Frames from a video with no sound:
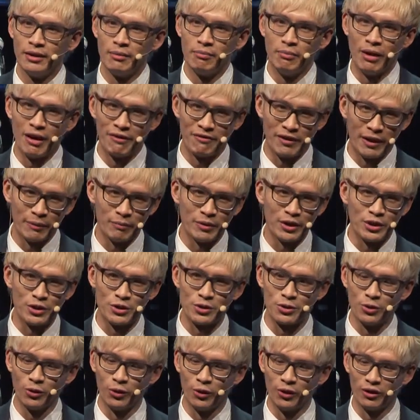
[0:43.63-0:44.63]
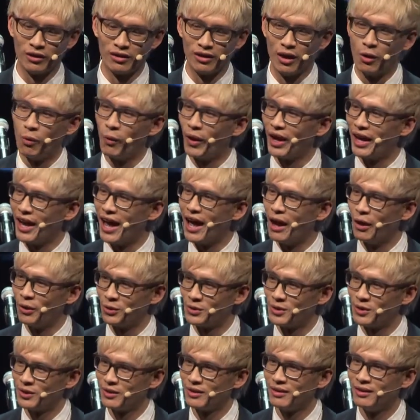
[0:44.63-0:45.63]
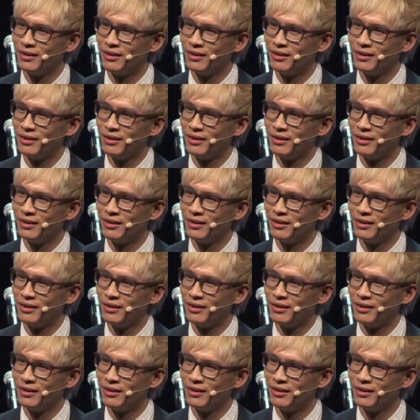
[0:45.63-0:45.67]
My family saw a way out.